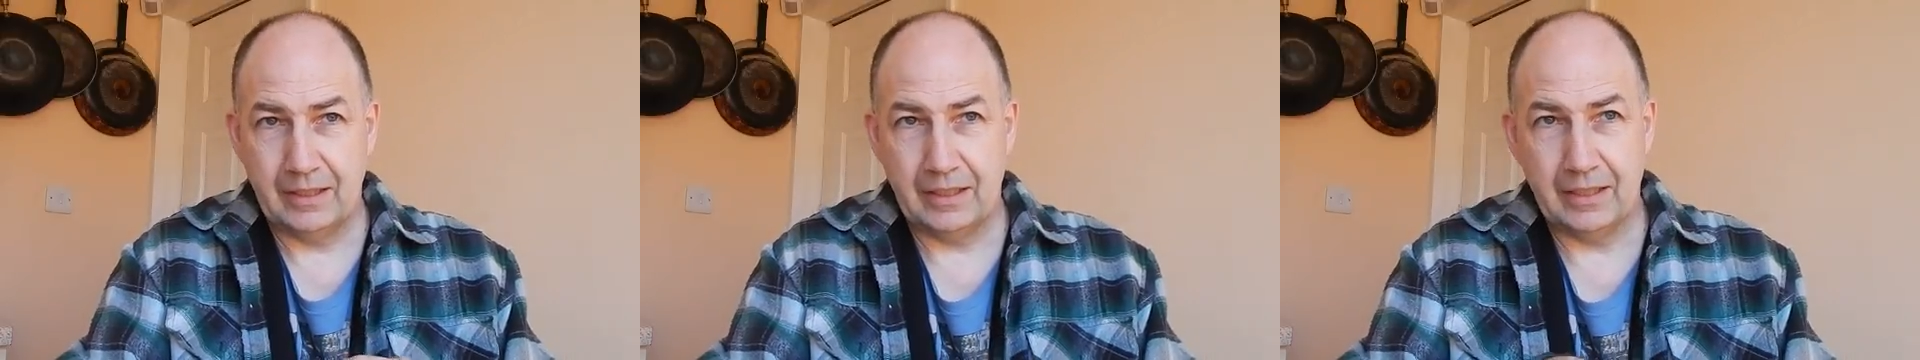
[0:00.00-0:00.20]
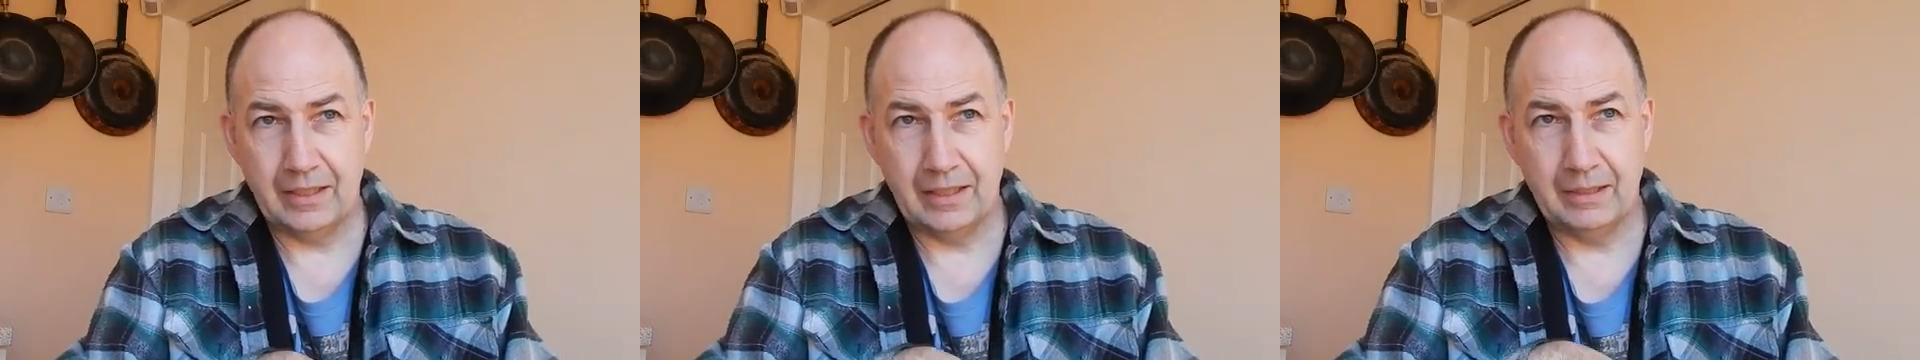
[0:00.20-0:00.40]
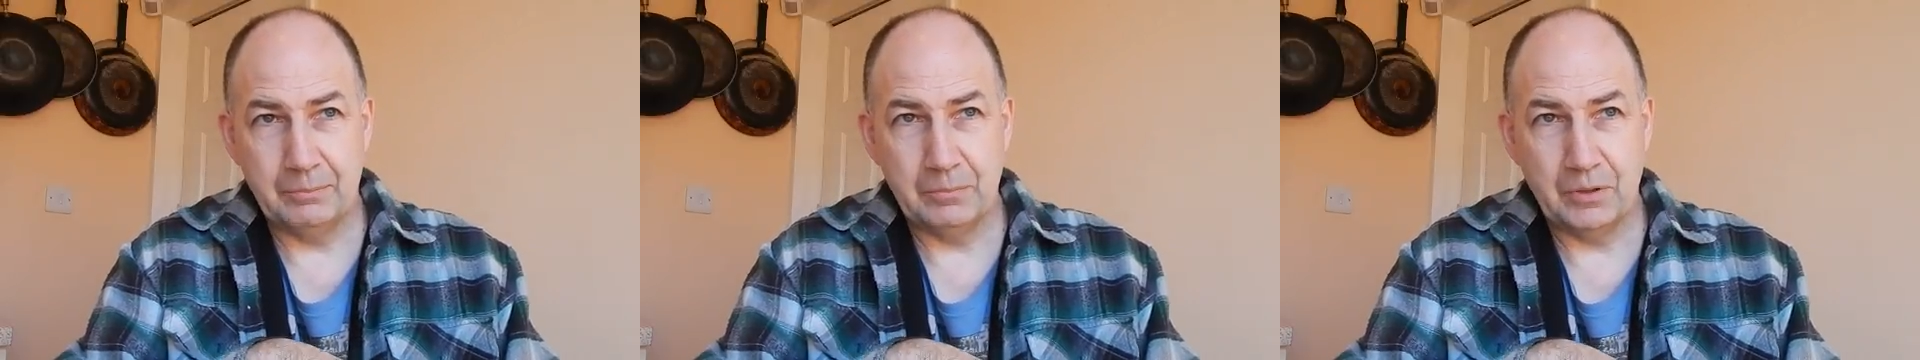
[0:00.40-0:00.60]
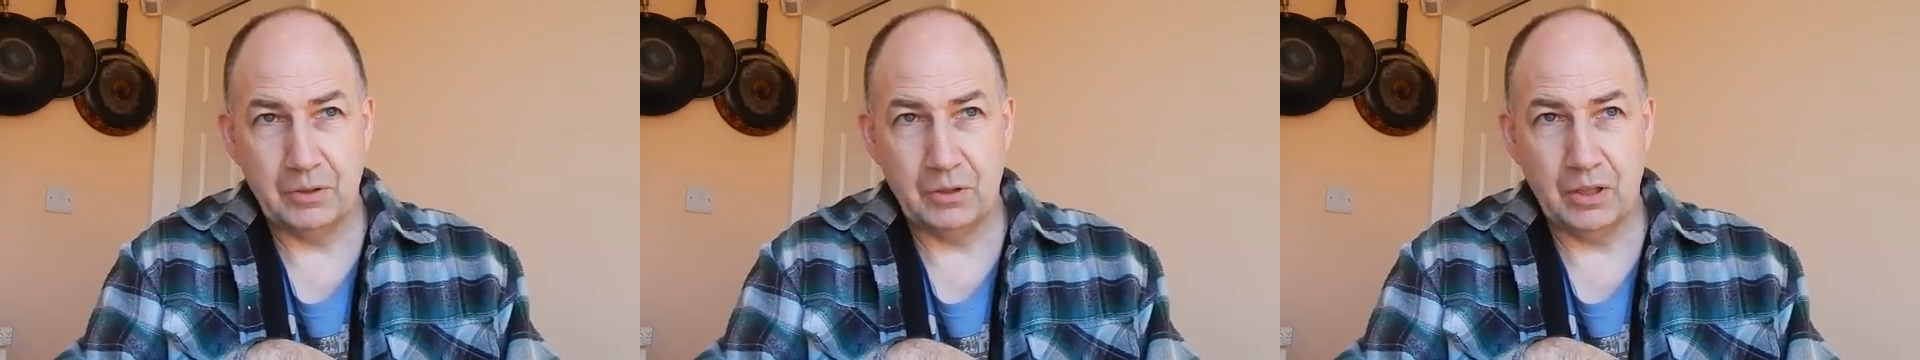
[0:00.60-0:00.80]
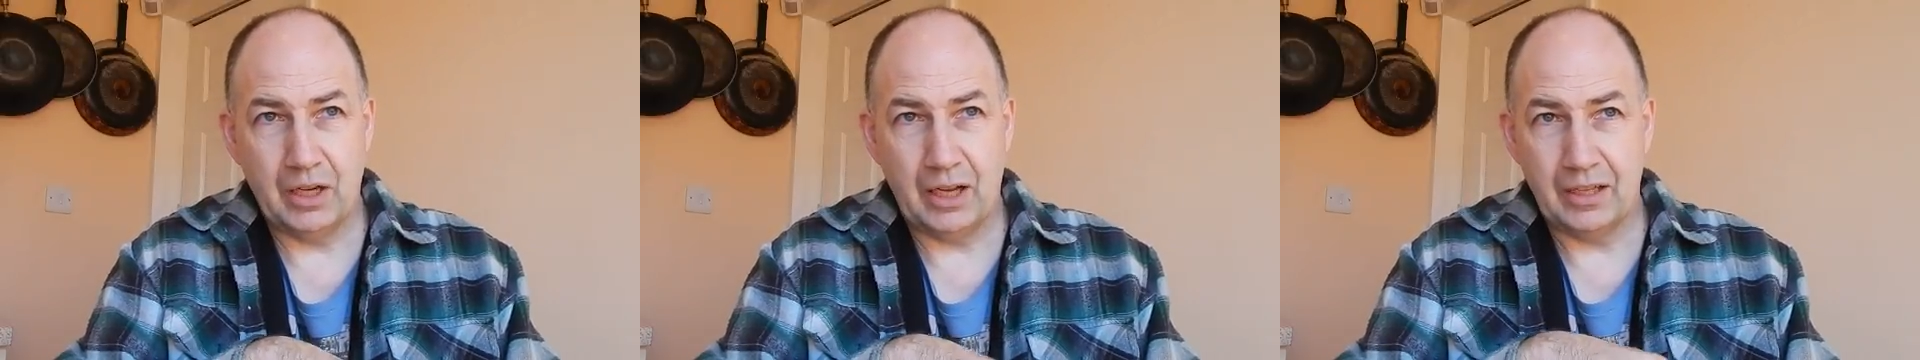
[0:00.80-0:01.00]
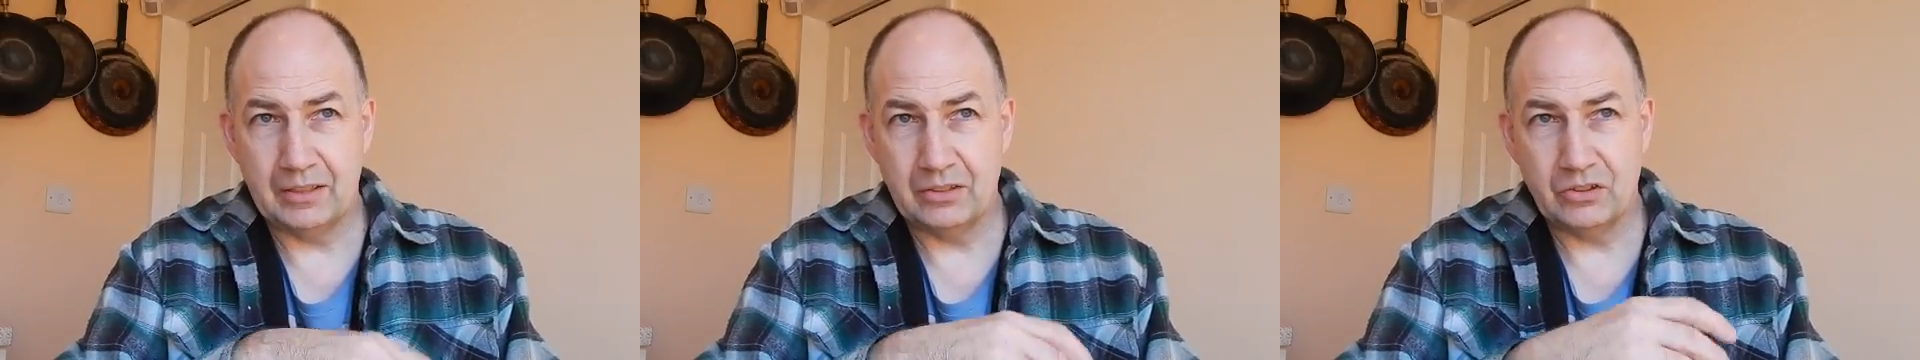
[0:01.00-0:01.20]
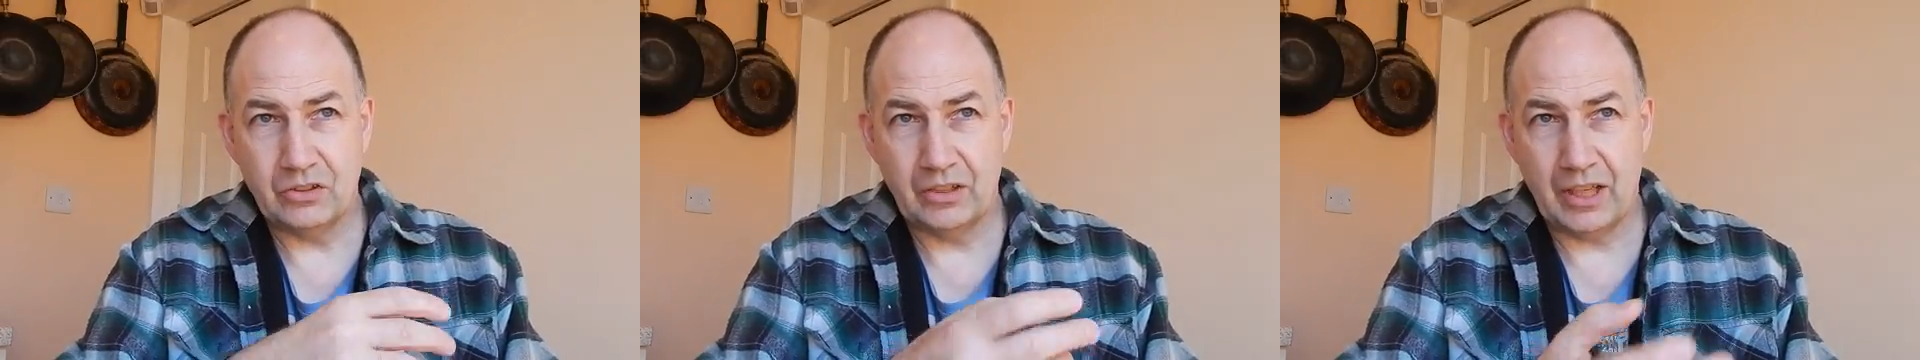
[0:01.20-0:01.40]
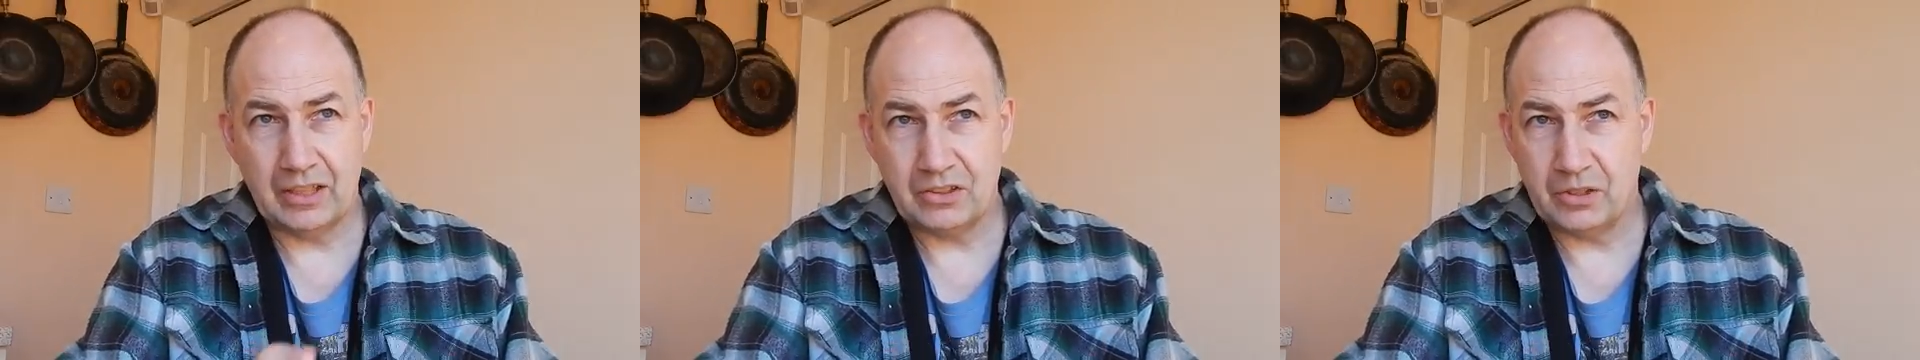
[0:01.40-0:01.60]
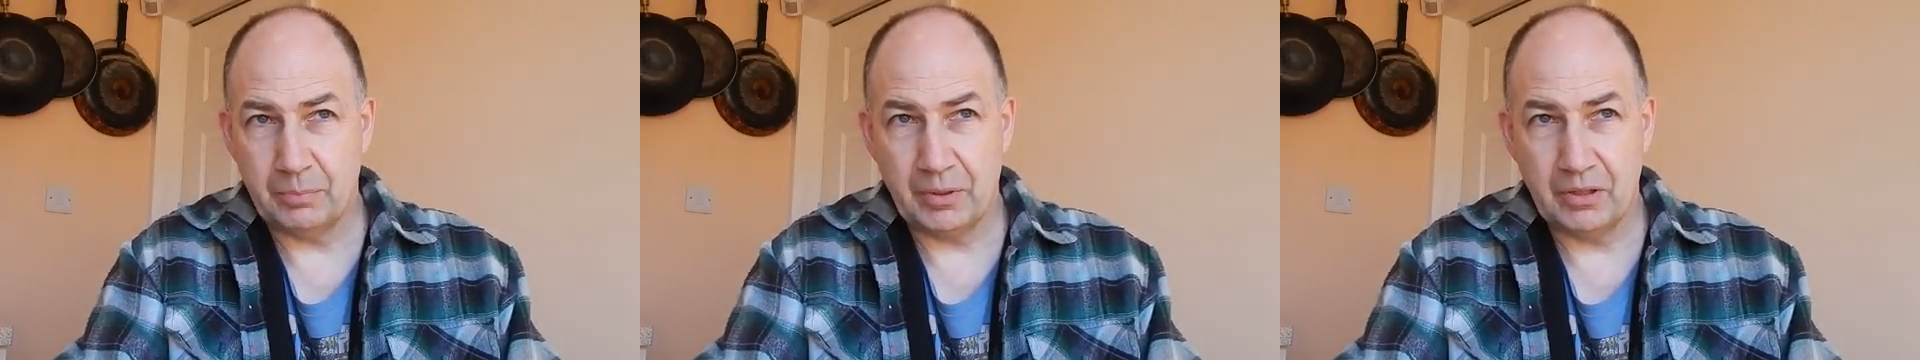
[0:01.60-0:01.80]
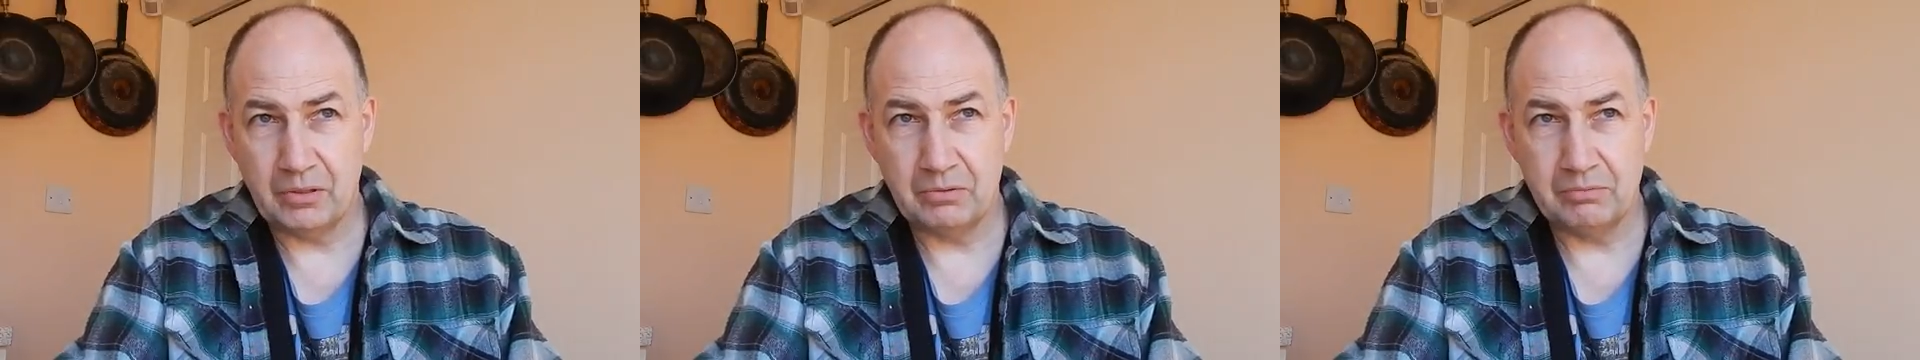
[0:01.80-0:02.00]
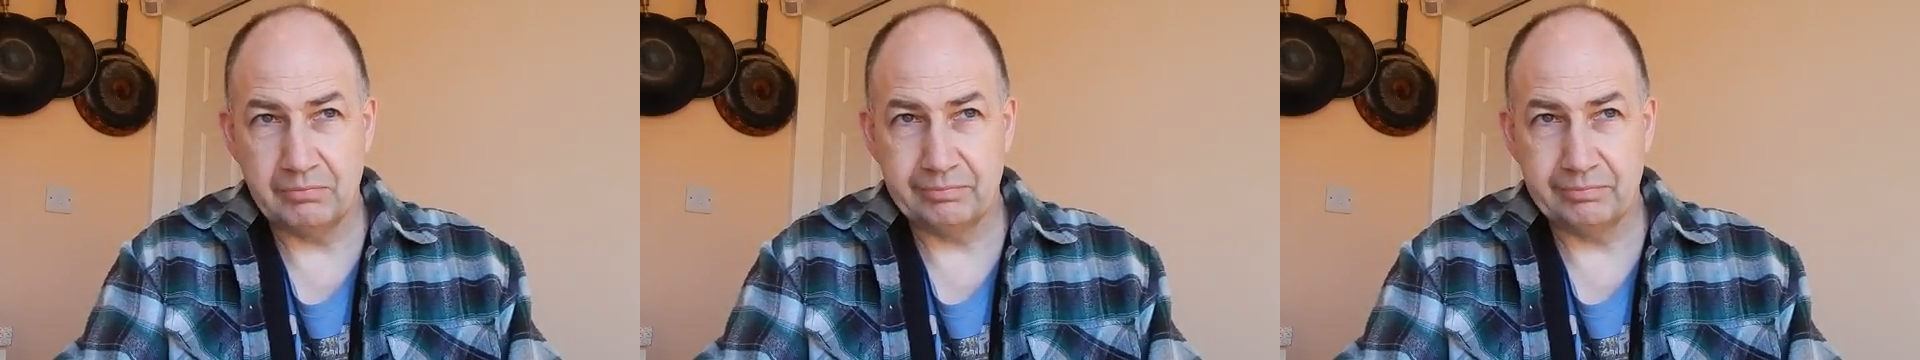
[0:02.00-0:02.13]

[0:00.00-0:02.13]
and that's about